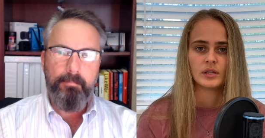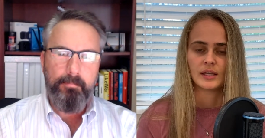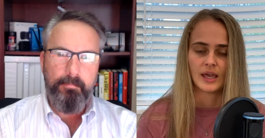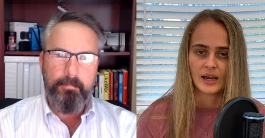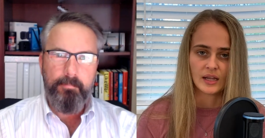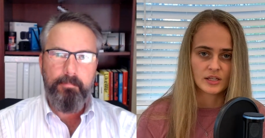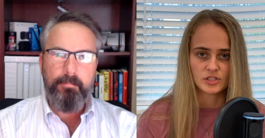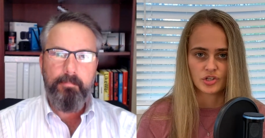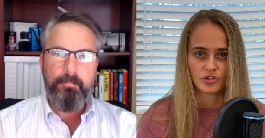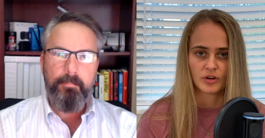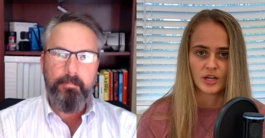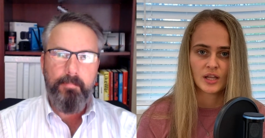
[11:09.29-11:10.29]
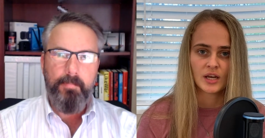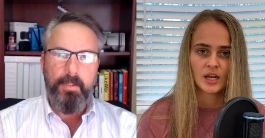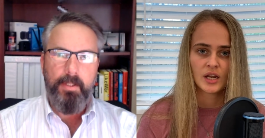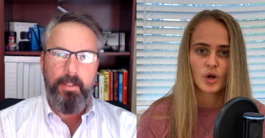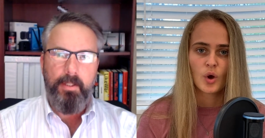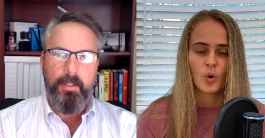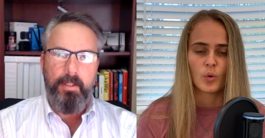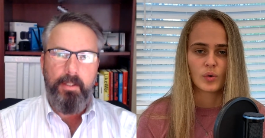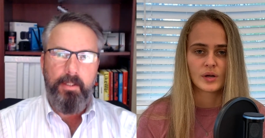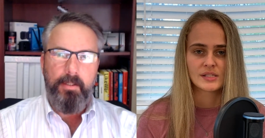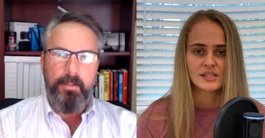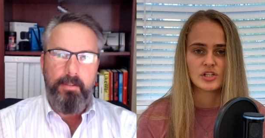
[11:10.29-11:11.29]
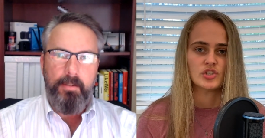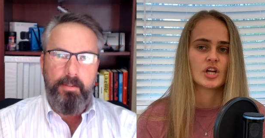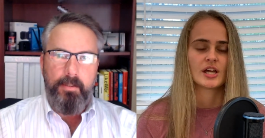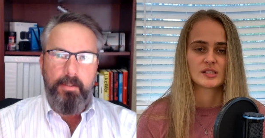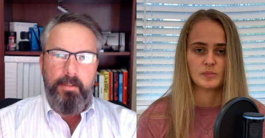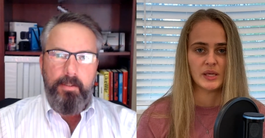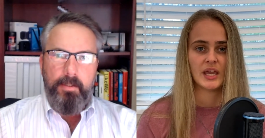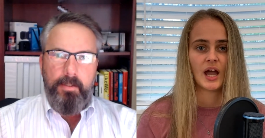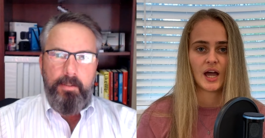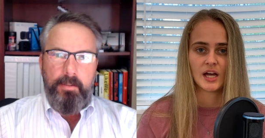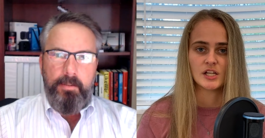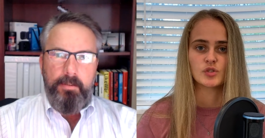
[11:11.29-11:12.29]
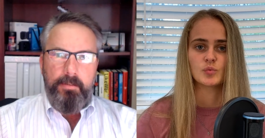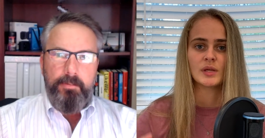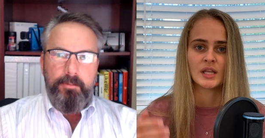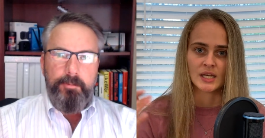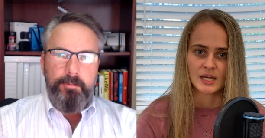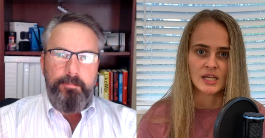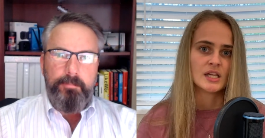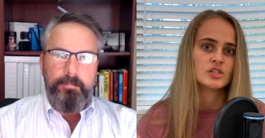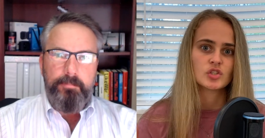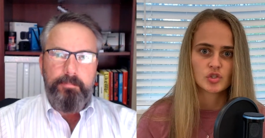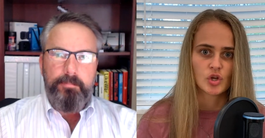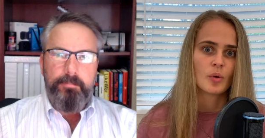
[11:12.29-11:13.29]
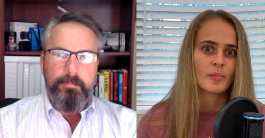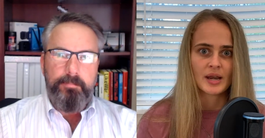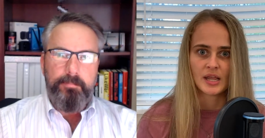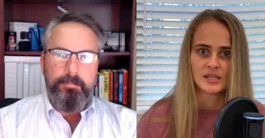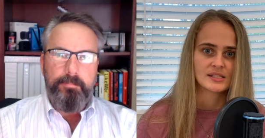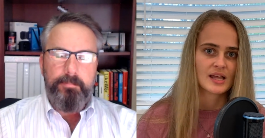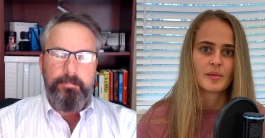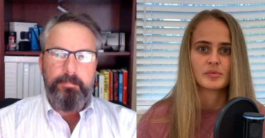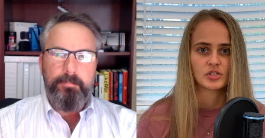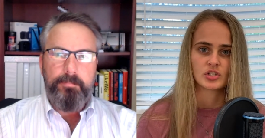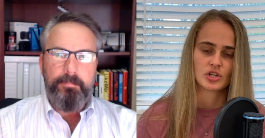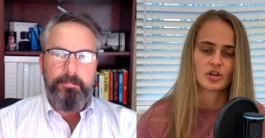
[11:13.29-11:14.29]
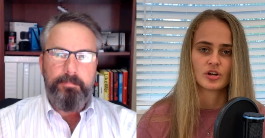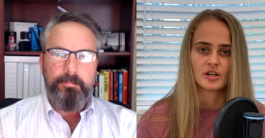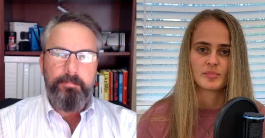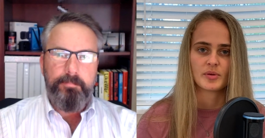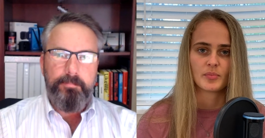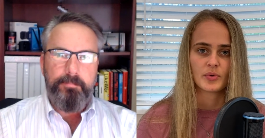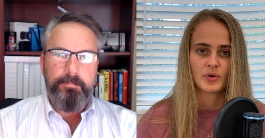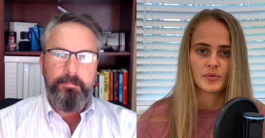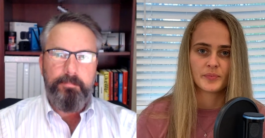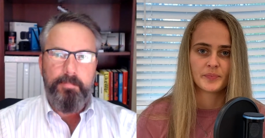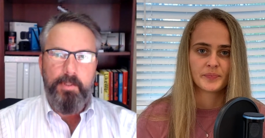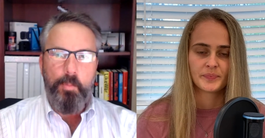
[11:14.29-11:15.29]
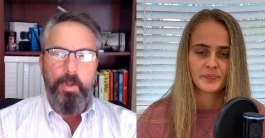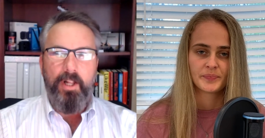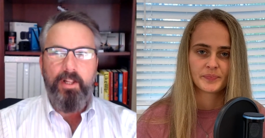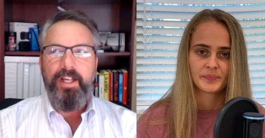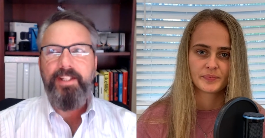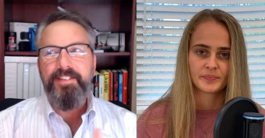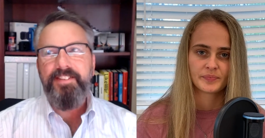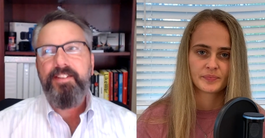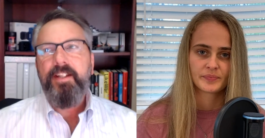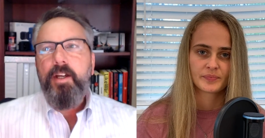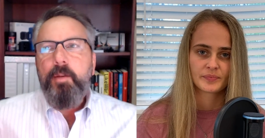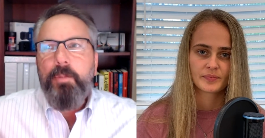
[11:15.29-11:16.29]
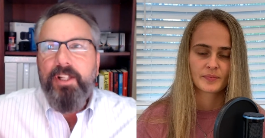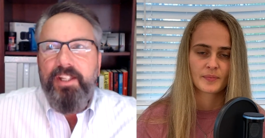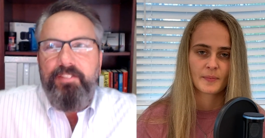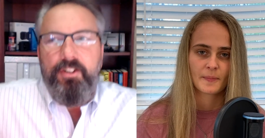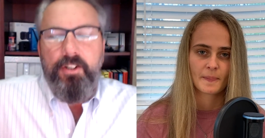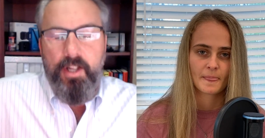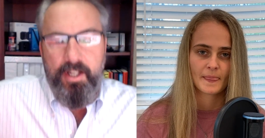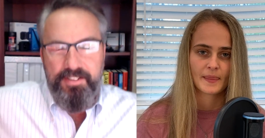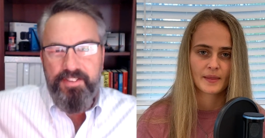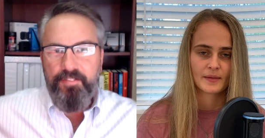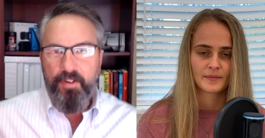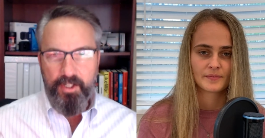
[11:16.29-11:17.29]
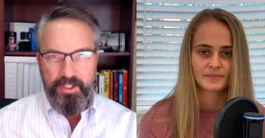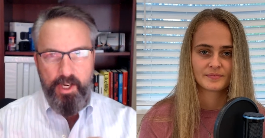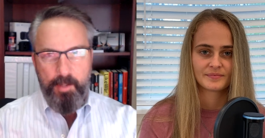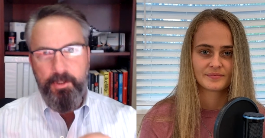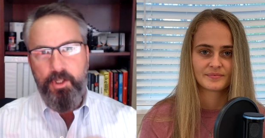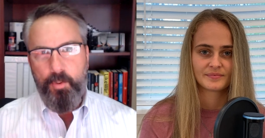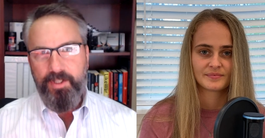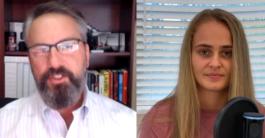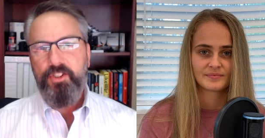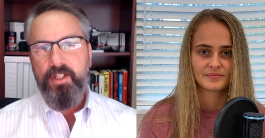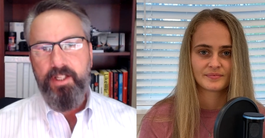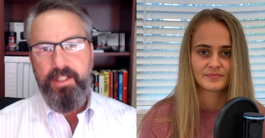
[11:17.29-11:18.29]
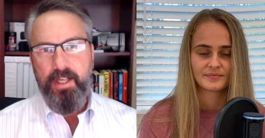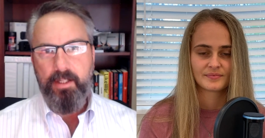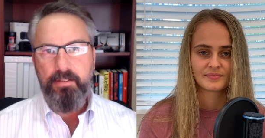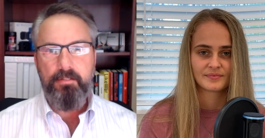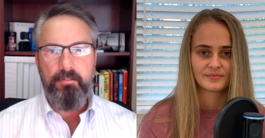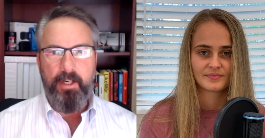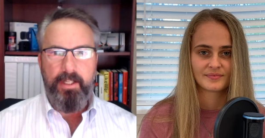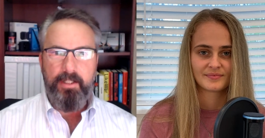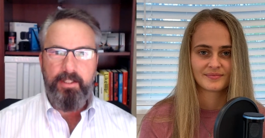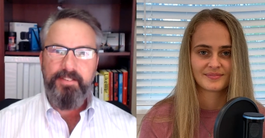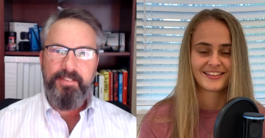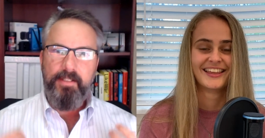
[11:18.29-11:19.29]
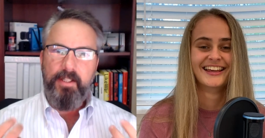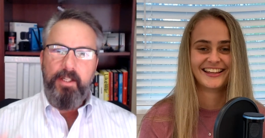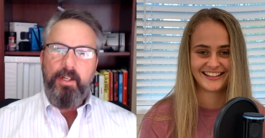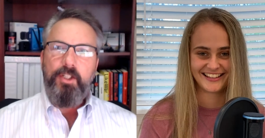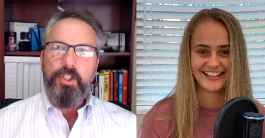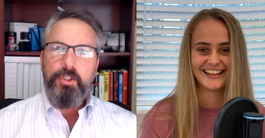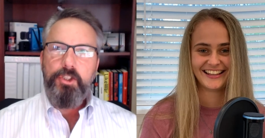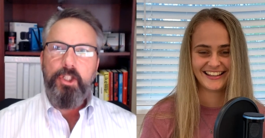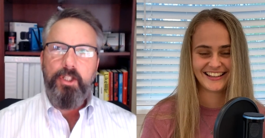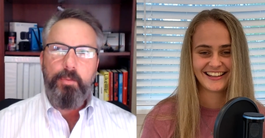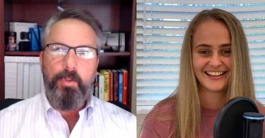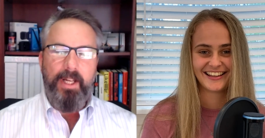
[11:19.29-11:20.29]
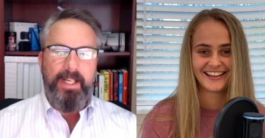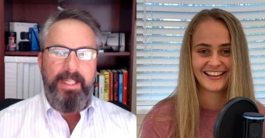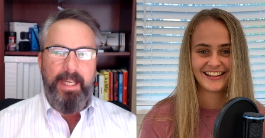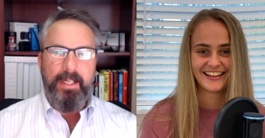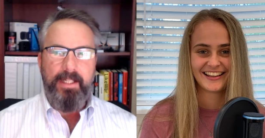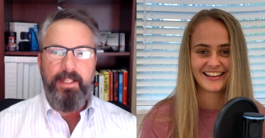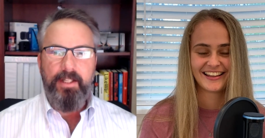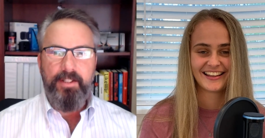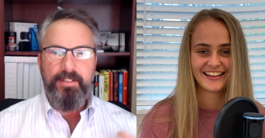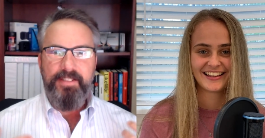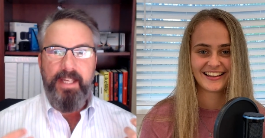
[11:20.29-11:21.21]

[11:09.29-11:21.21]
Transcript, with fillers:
Speaker 1: getting a degree in it? Or is it just because we need so many cybersecurity people?
Speaker 2: Well, it's believe it or not, it's a very common question I get, right? Because usually what I get is,